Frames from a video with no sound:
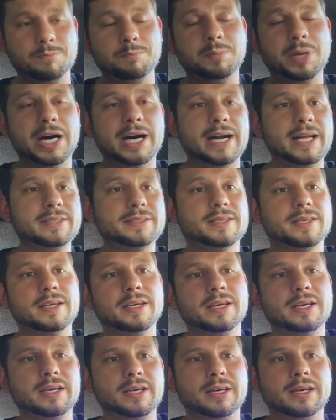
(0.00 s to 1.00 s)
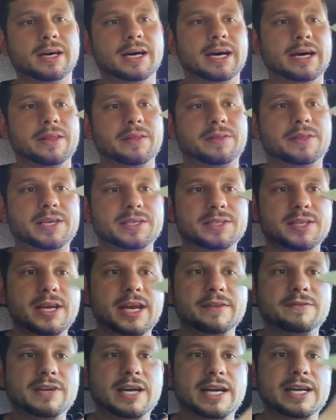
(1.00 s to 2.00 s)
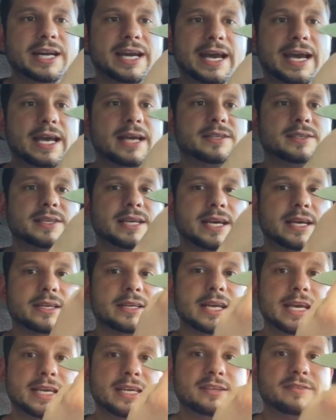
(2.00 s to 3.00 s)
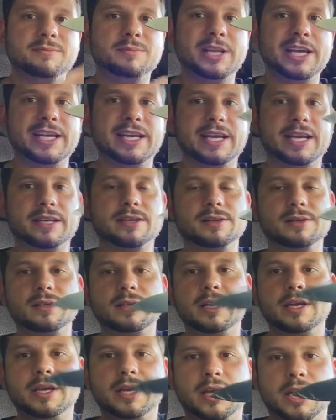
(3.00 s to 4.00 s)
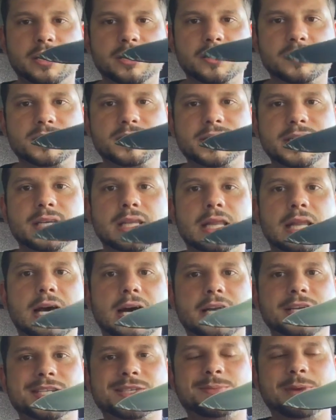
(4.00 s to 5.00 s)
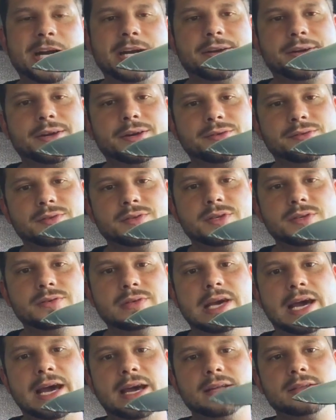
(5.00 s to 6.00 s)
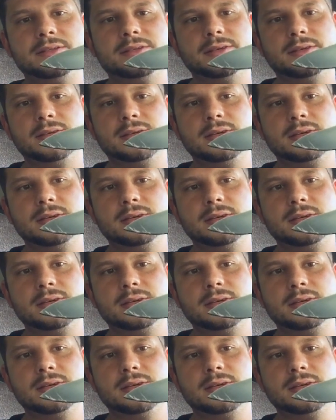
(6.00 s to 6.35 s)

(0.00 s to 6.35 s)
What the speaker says: But this knife kind of has that negative blade angle. And you'll see a lot of Spydercos do that.